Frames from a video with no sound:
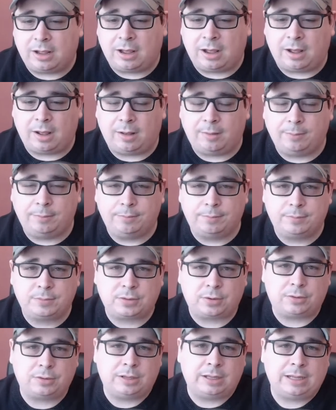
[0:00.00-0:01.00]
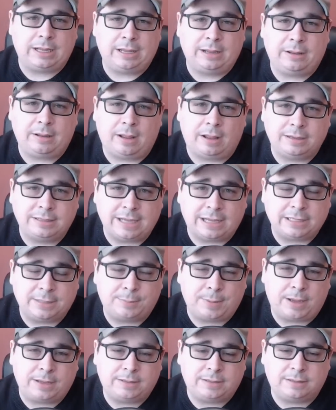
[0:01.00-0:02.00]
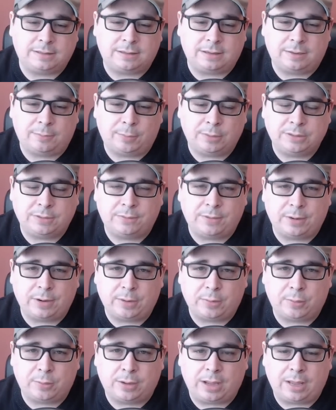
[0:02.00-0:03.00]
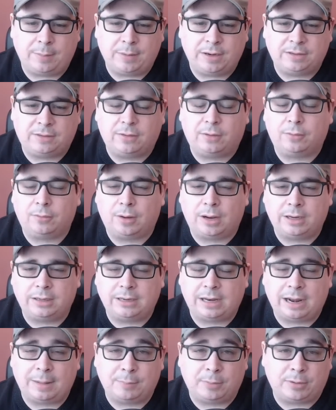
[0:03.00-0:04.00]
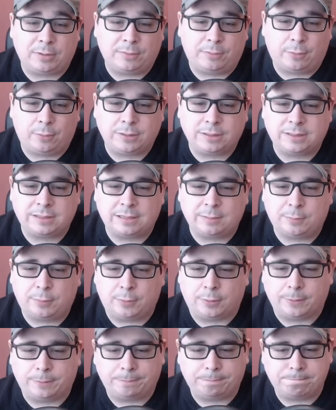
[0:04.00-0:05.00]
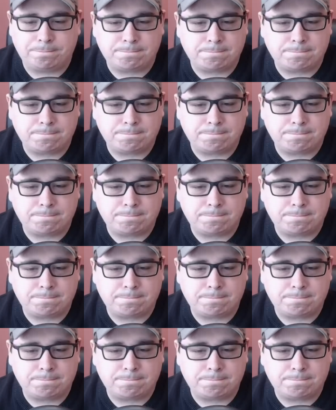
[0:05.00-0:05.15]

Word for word: Um, certainly, uh, Dead Space is it was a very cool game in its own right, and I'm looking forward to seeing more.